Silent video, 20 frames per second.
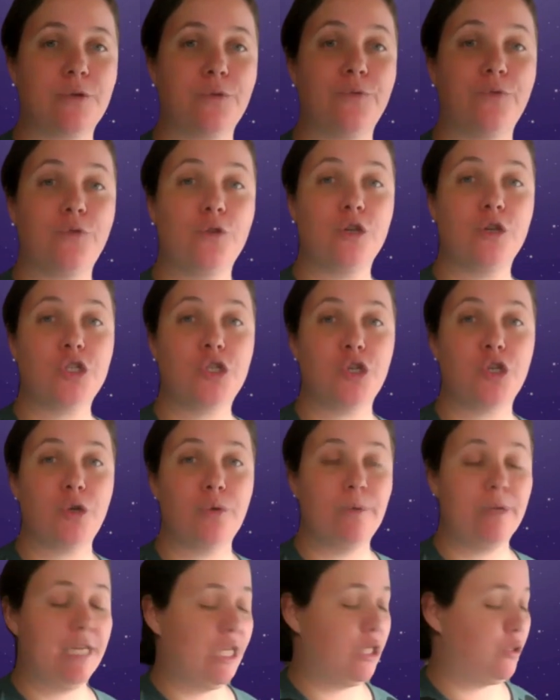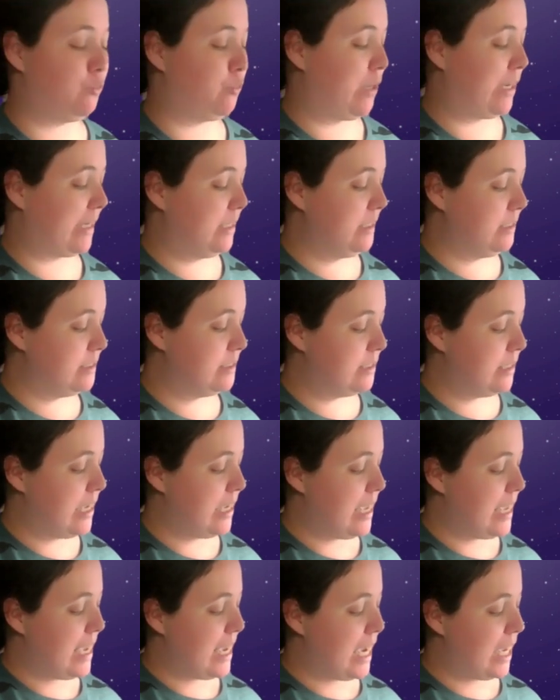the first term in each bracket,
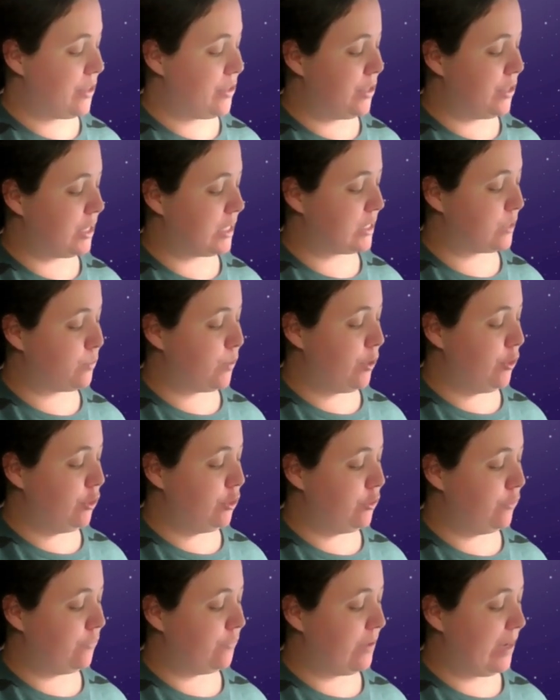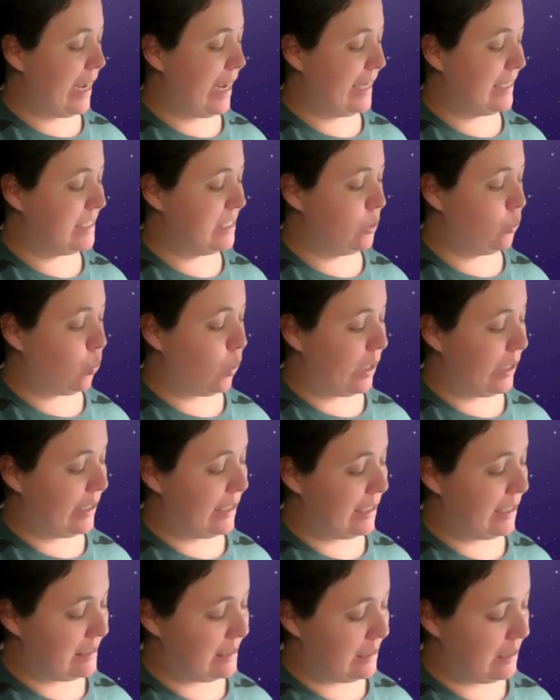and then the square root of 81
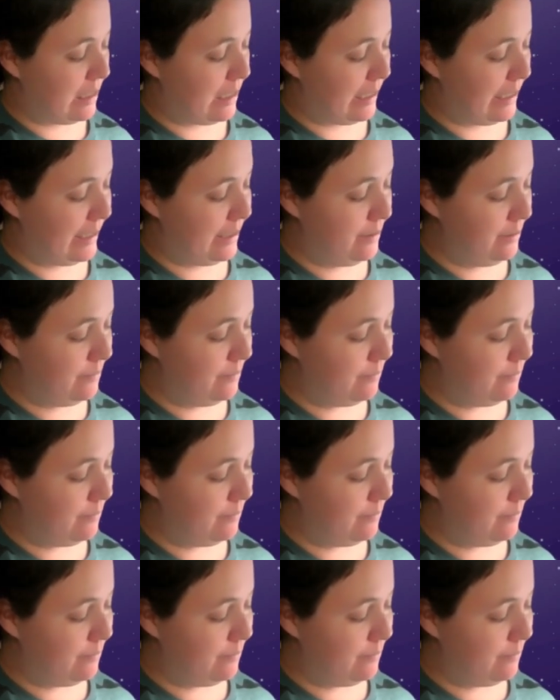is 9,